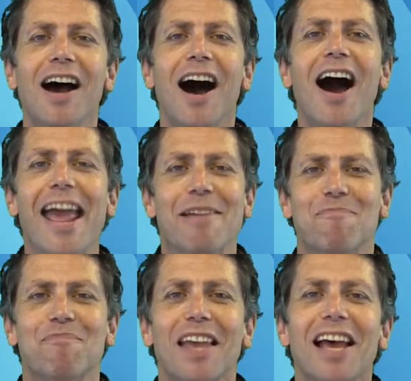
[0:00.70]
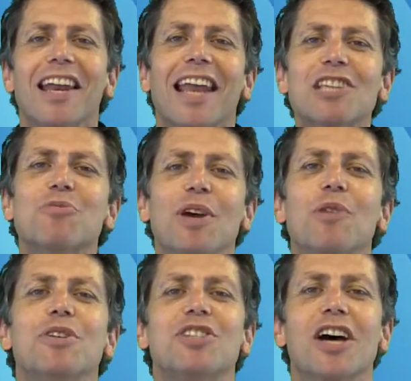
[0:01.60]
Hi, last
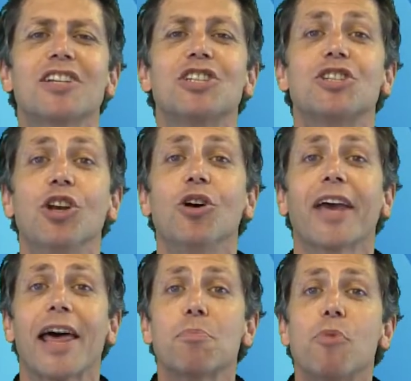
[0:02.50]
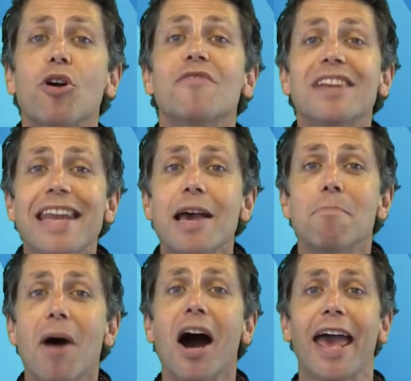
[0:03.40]
week we started to look at the book of
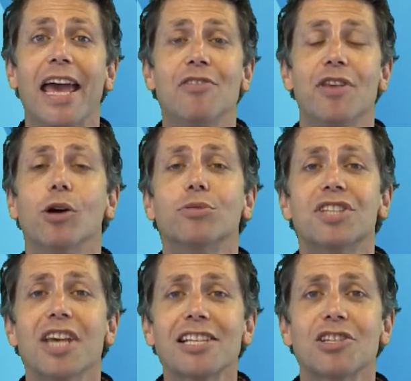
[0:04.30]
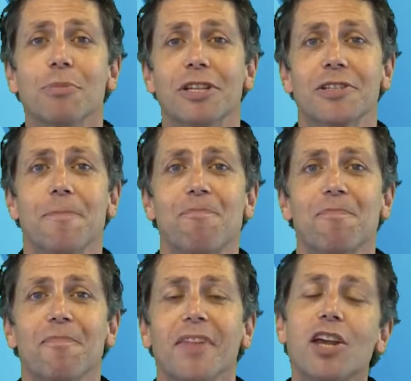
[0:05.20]
Nehemiah in the Old Testament.
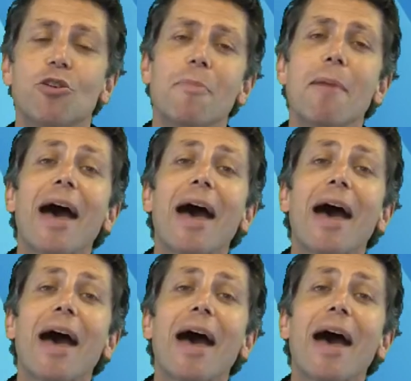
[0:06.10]
You remember